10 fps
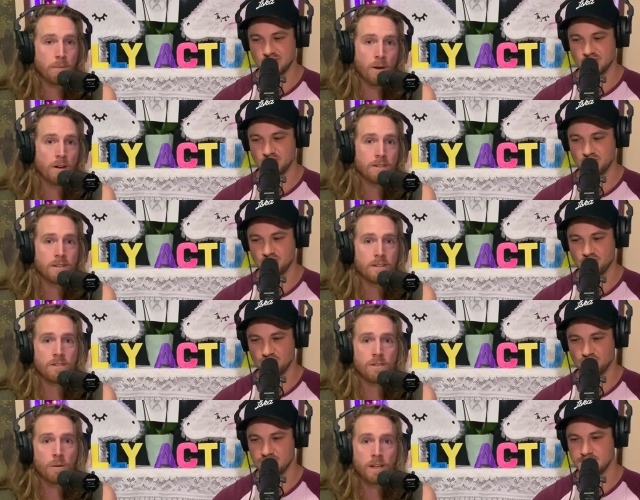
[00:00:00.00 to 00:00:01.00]
Speaker 1: person that's
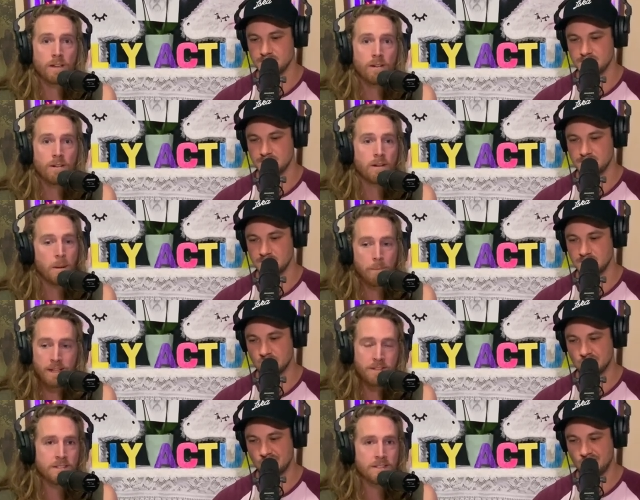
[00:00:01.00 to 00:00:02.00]
annoying you,
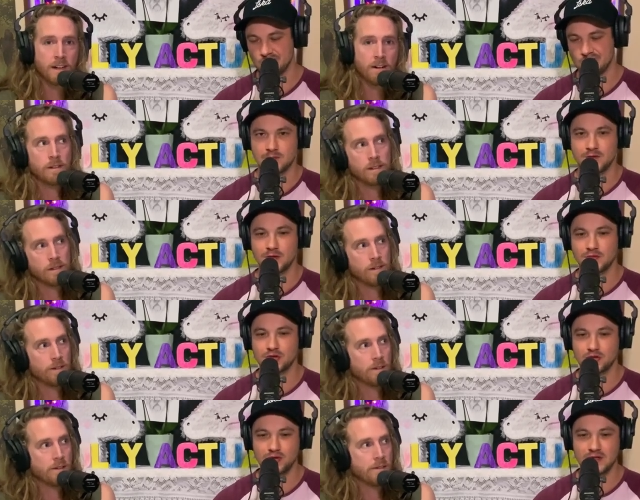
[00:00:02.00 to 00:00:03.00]
piss yourself.
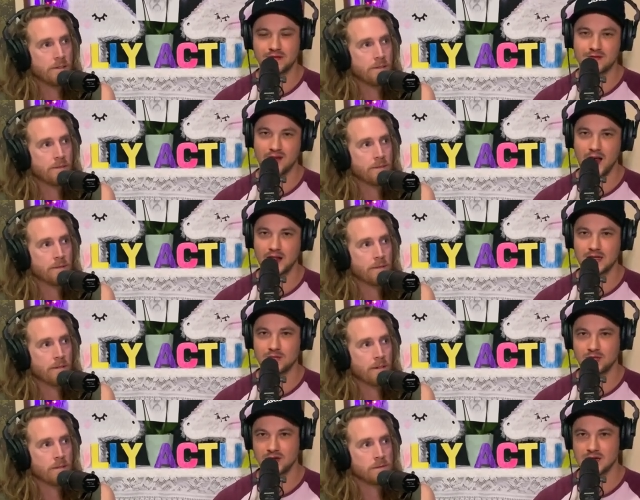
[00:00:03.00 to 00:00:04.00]
Speaker 2: Truly
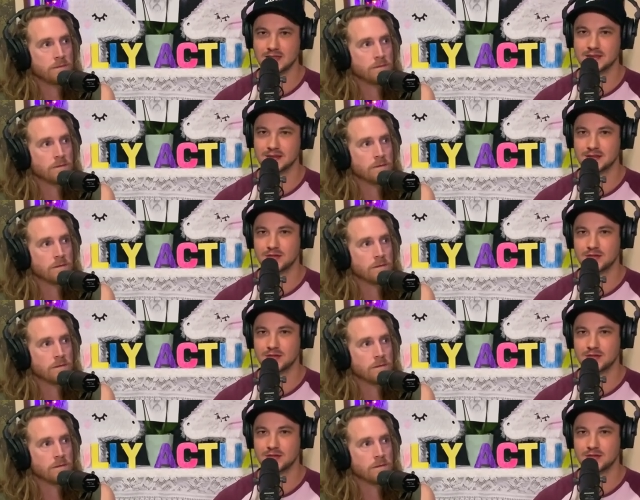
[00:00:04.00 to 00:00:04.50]
valuable lessons.